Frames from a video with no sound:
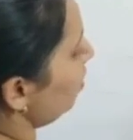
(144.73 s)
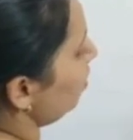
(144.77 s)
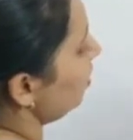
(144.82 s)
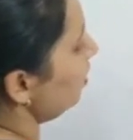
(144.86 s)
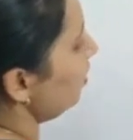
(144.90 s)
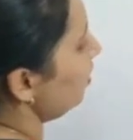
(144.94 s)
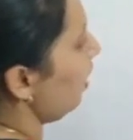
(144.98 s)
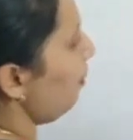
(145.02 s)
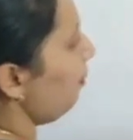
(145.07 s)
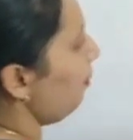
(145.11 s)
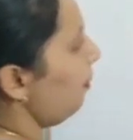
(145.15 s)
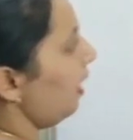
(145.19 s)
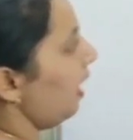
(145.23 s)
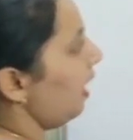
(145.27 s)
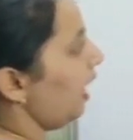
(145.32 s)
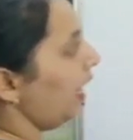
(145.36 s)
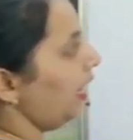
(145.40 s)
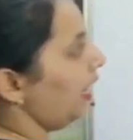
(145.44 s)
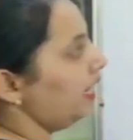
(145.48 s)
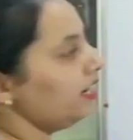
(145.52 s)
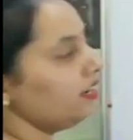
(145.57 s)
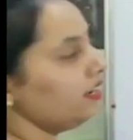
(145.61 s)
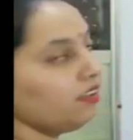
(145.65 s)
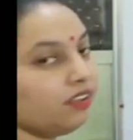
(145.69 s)
is
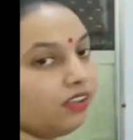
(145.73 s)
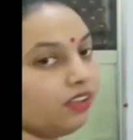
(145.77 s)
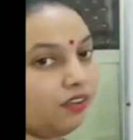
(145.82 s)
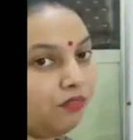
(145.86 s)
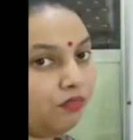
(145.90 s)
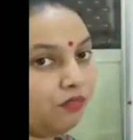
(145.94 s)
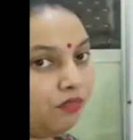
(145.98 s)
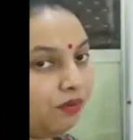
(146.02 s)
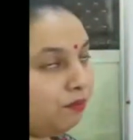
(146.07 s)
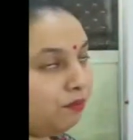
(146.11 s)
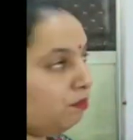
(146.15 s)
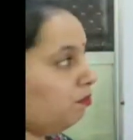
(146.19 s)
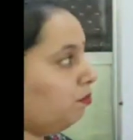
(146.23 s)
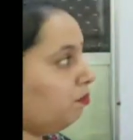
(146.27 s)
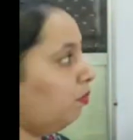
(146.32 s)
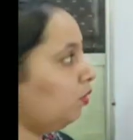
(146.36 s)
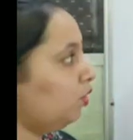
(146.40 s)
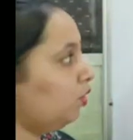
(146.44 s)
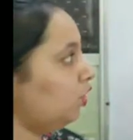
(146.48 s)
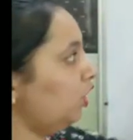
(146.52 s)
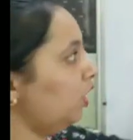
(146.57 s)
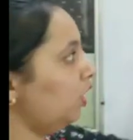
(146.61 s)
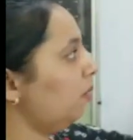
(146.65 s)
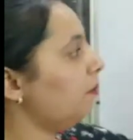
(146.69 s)
applied.
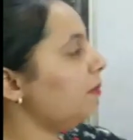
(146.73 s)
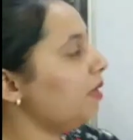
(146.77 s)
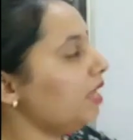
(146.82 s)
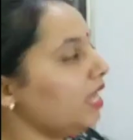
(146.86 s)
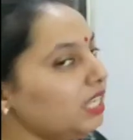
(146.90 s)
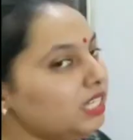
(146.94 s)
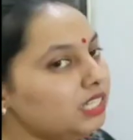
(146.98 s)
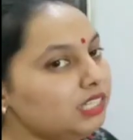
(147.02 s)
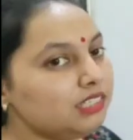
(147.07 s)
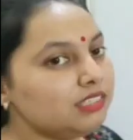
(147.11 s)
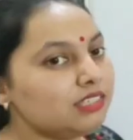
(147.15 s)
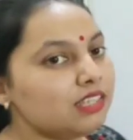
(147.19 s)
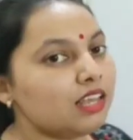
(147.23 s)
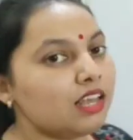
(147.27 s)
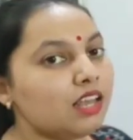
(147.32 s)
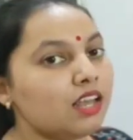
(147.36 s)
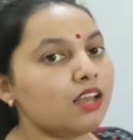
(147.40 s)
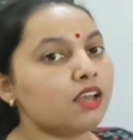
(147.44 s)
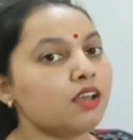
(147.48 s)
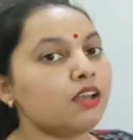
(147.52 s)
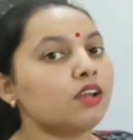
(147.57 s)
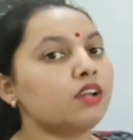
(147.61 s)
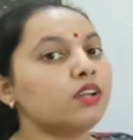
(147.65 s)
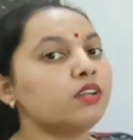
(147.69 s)
Pushing means
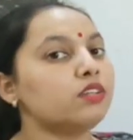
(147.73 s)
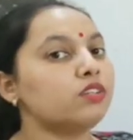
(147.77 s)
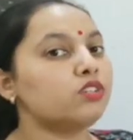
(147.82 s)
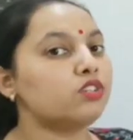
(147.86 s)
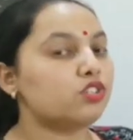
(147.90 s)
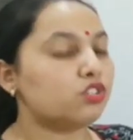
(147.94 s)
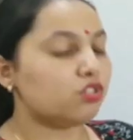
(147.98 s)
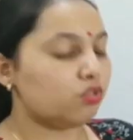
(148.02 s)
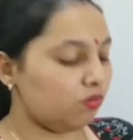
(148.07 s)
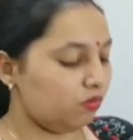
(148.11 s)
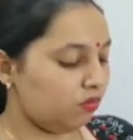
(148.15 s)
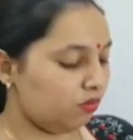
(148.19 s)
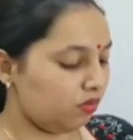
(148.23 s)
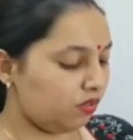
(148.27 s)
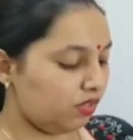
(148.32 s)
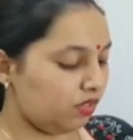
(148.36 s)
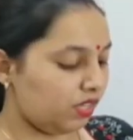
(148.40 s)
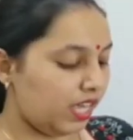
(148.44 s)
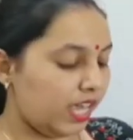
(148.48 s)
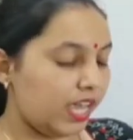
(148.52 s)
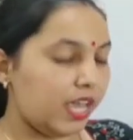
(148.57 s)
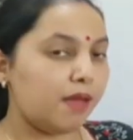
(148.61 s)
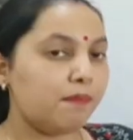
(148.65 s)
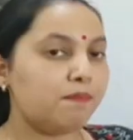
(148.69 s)
to
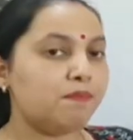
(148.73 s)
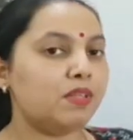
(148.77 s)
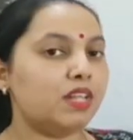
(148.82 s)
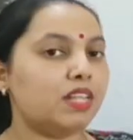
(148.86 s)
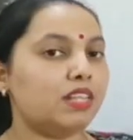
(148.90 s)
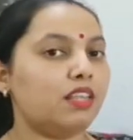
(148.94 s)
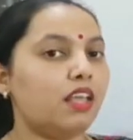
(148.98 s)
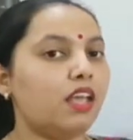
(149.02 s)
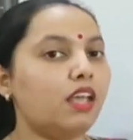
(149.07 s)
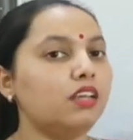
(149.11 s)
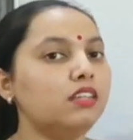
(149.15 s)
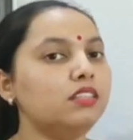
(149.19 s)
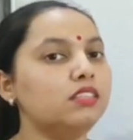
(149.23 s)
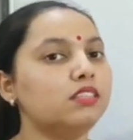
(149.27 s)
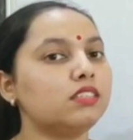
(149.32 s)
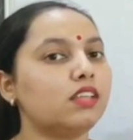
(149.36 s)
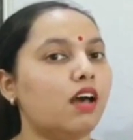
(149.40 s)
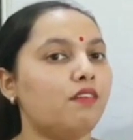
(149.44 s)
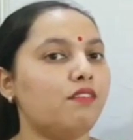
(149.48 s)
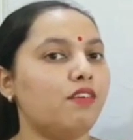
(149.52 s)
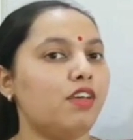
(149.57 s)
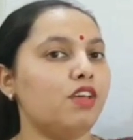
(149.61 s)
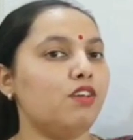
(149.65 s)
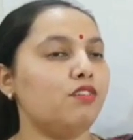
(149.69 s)
keep the things
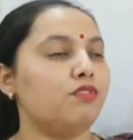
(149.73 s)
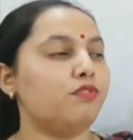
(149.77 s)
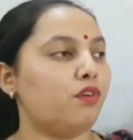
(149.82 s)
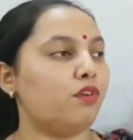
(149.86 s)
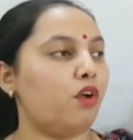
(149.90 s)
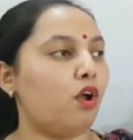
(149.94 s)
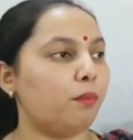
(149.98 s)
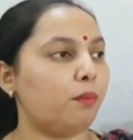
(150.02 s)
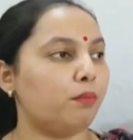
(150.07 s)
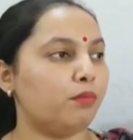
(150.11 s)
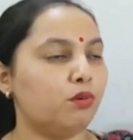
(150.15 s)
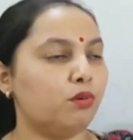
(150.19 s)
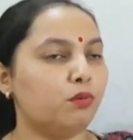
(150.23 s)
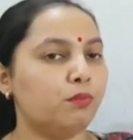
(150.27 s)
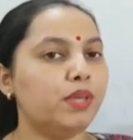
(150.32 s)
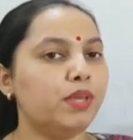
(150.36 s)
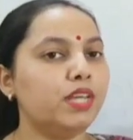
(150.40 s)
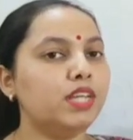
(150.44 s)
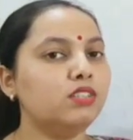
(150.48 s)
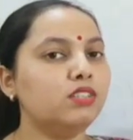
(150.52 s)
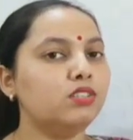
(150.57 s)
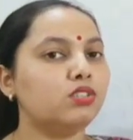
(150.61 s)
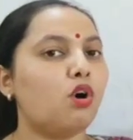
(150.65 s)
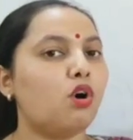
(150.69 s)
away from you,
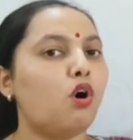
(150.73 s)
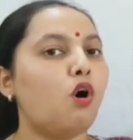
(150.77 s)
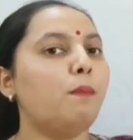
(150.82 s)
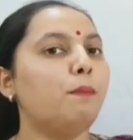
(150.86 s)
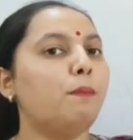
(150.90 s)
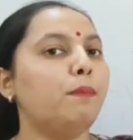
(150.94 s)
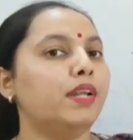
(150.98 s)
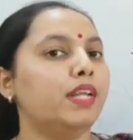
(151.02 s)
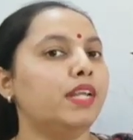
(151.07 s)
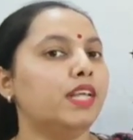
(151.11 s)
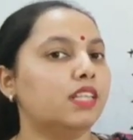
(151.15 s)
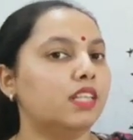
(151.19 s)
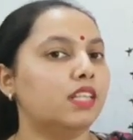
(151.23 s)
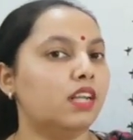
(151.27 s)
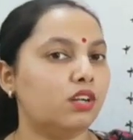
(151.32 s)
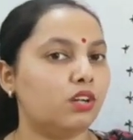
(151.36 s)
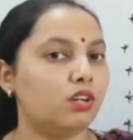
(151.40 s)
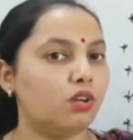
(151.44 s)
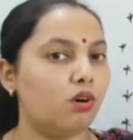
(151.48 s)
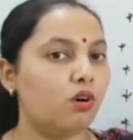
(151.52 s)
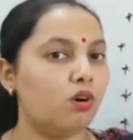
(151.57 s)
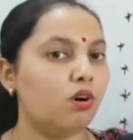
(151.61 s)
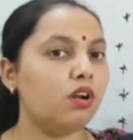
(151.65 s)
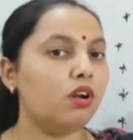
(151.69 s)
means opening the
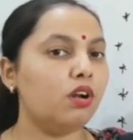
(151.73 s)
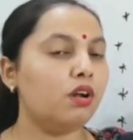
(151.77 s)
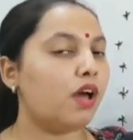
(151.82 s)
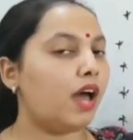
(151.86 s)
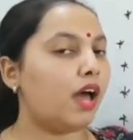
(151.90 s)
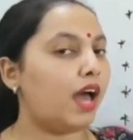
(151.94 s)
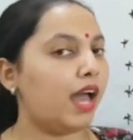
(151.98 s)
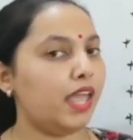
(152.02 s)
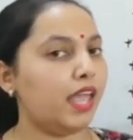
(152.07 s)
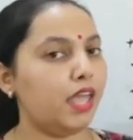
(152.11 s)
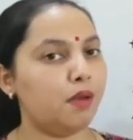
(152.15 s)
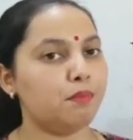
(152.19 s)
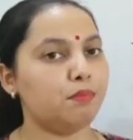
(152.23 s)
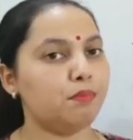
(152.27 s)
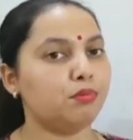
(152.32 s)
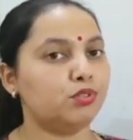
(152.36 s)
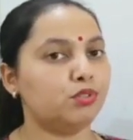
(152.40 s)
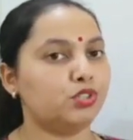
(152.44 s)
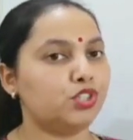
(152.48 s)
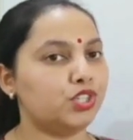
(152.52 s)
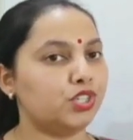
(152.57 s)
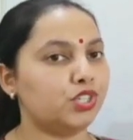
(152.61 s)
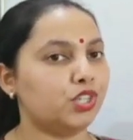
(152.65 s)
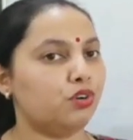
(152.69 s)
door, I am
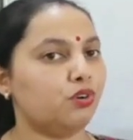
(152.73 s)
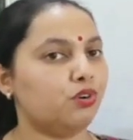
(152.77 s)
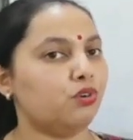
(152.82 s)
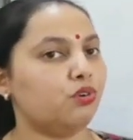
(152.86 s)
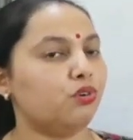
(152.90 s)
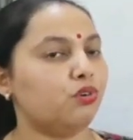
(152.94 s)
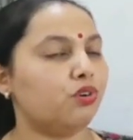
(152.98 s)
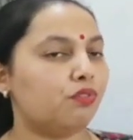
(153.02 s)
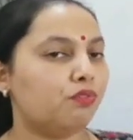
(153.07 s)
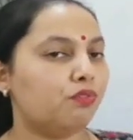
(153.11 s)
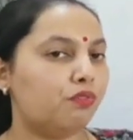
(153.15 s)
pushing the door.